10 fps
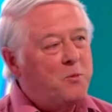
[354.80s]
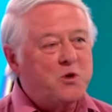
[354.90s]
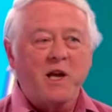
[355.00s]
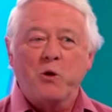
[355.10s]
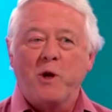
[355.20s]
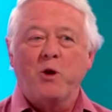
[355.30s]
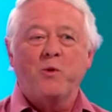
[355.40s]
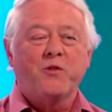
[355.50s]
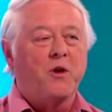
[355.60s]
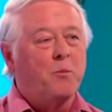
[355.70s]
presented me
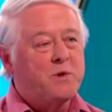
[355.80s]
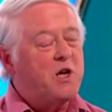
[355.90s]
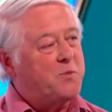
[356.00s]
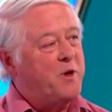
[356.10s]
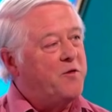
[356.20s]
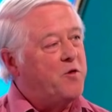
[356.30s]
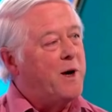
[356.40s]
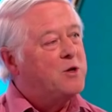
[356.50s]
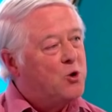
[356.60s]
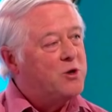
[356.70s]
with a dustbin for
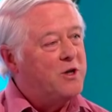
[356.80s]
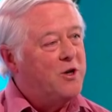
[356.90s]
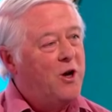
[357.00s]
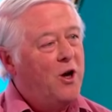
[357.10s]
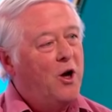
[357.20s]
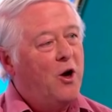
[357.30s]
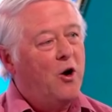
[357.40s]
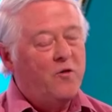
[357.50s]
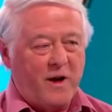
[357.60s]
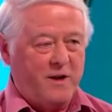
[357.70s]
my daughter
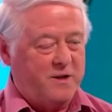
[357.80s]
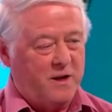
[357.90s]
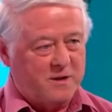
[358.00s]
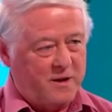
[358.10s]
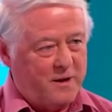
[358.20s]
on Valentine's